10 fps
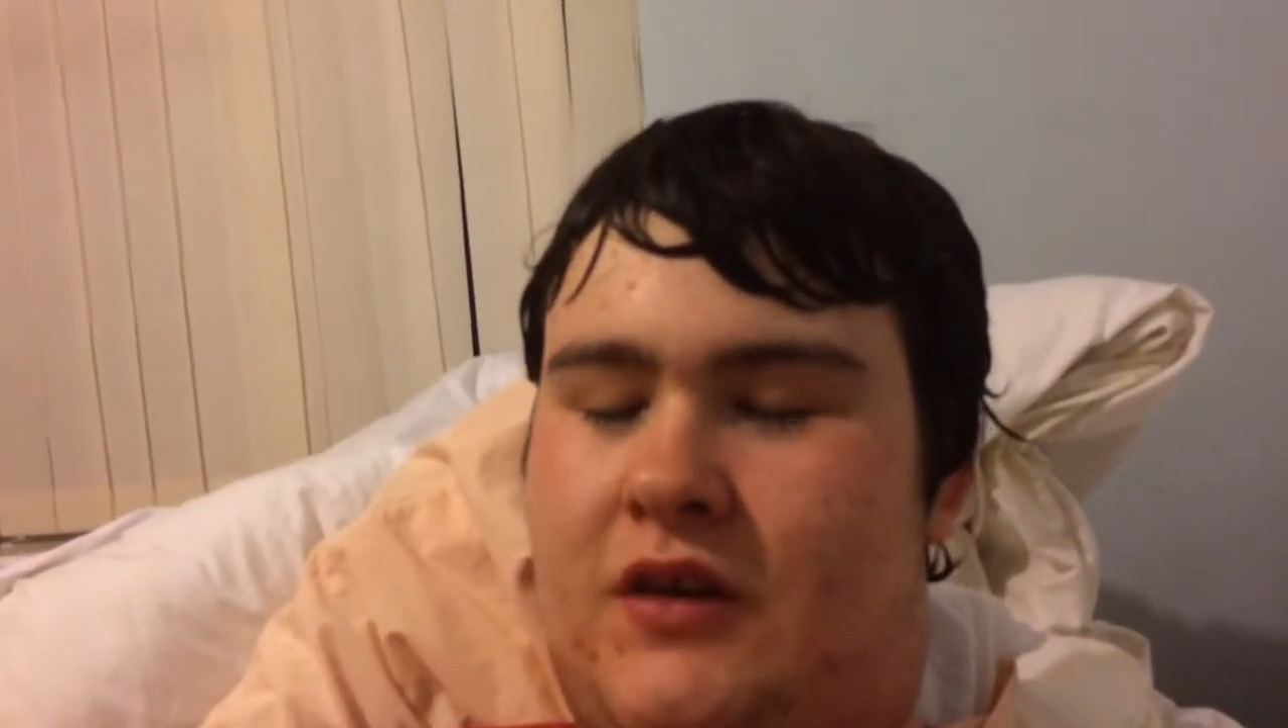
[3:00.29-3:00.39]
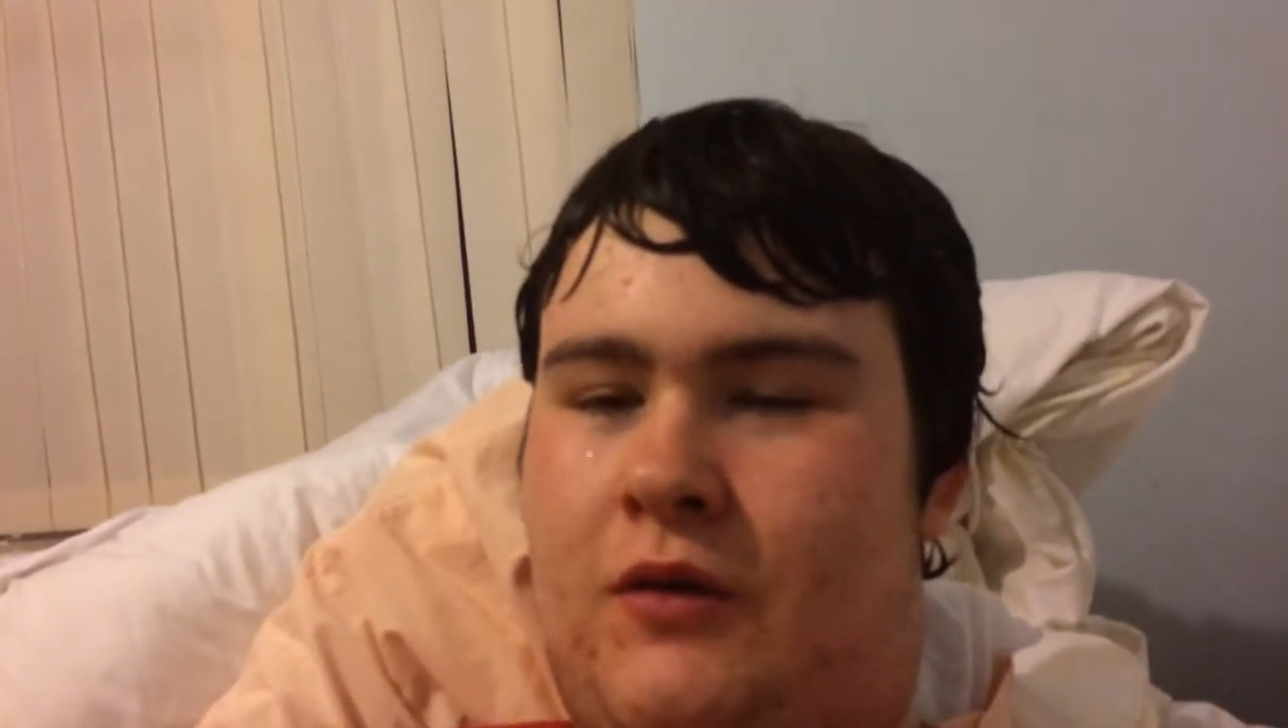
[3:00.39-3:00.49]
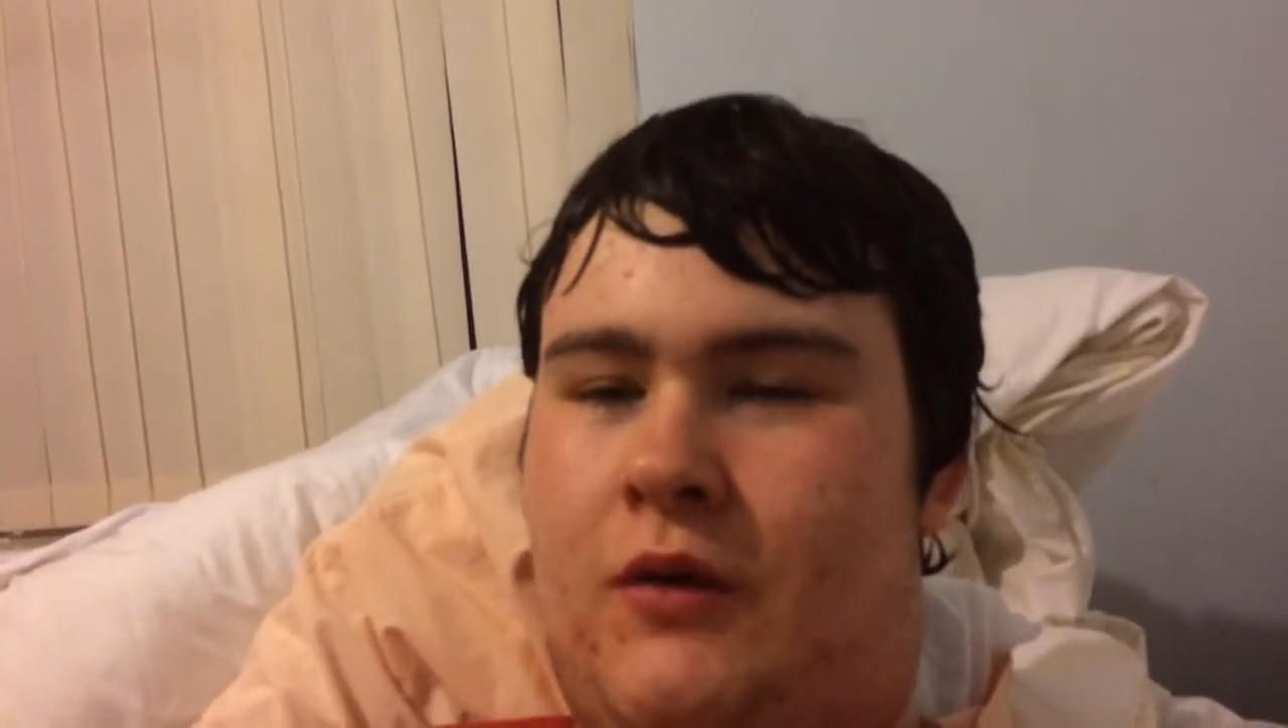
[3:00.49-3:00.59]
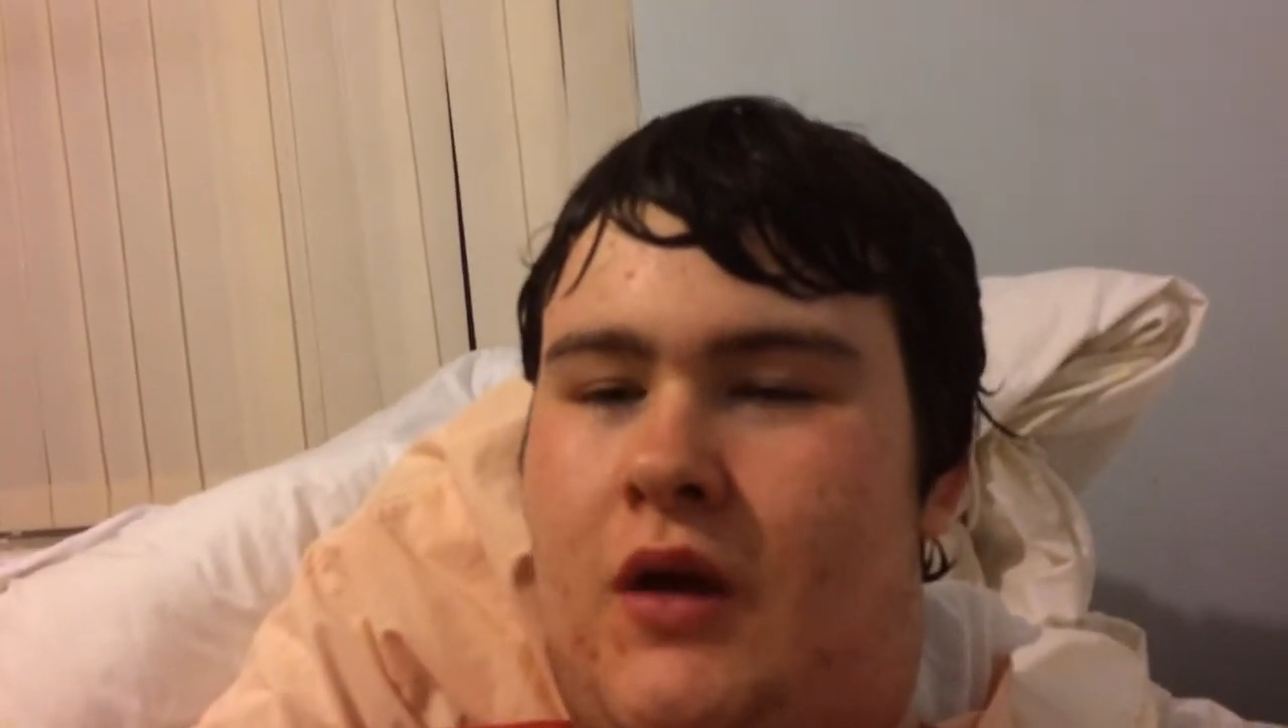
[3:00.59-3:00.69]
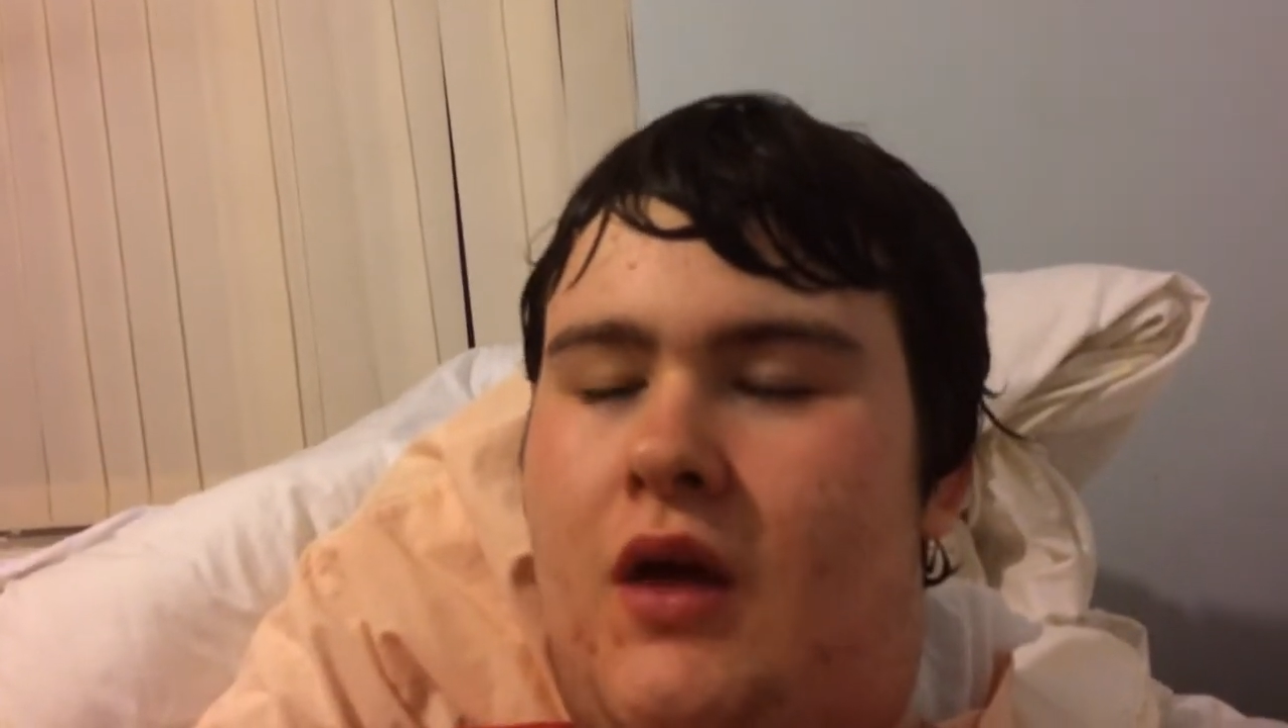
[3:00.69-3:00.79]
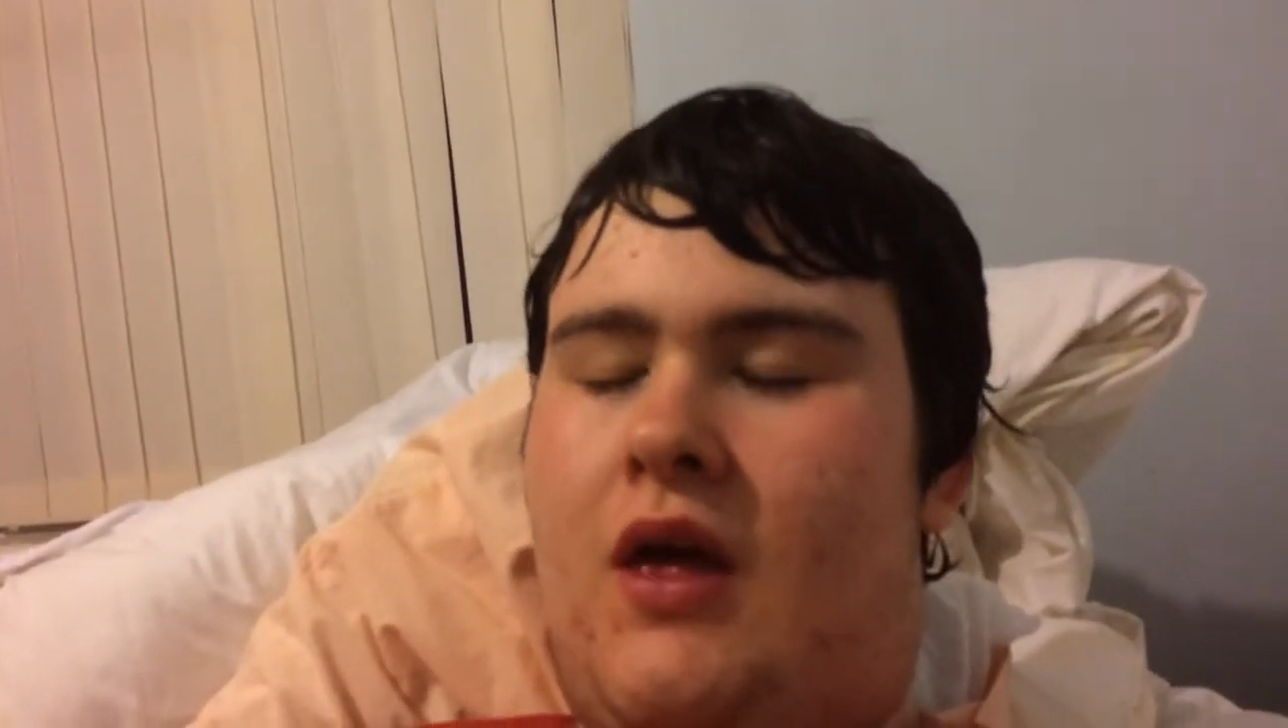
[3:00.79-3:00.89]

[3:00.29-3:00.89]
you.